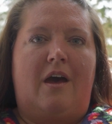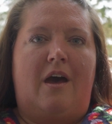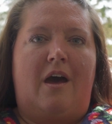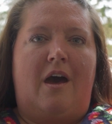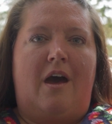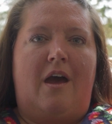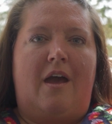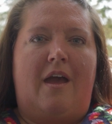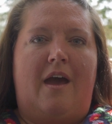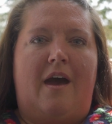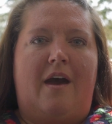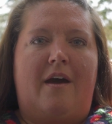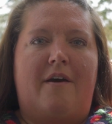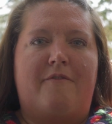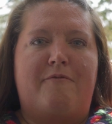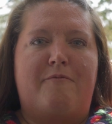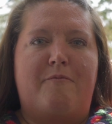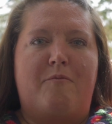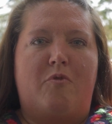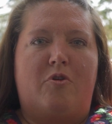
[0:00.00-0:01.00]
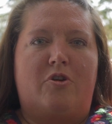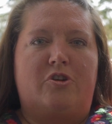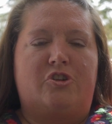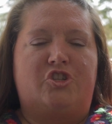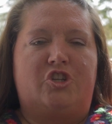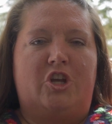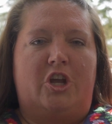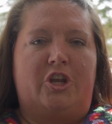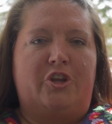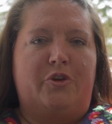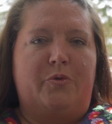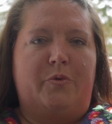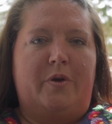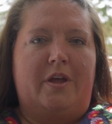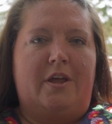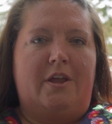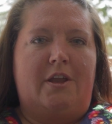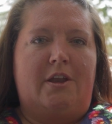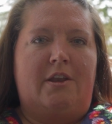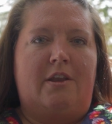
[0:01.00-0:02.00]
I have more
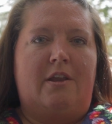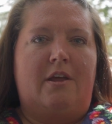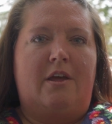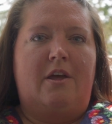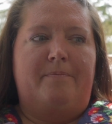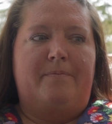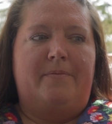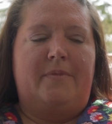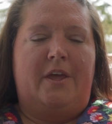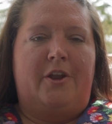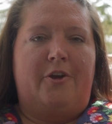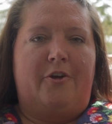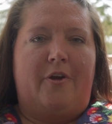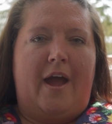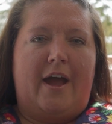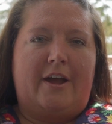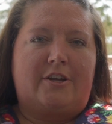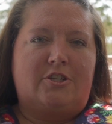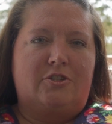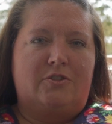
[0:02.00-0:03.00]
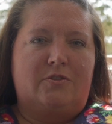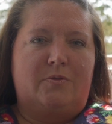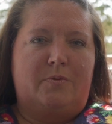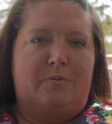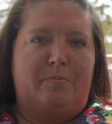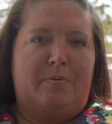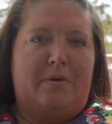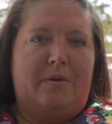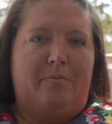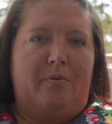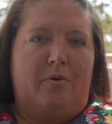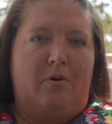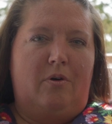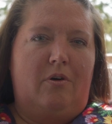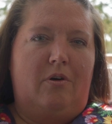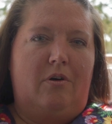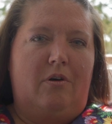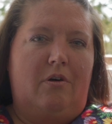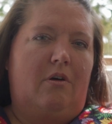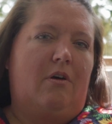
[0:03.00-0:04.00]
genuine interactions with
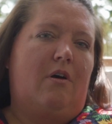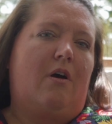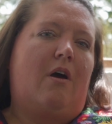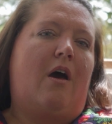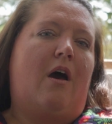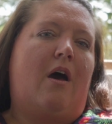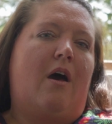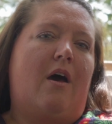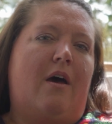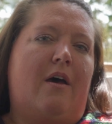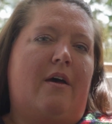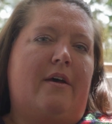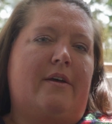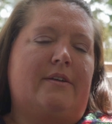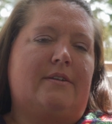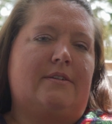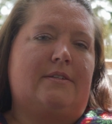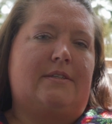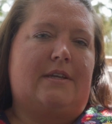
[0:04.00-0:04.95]
people, and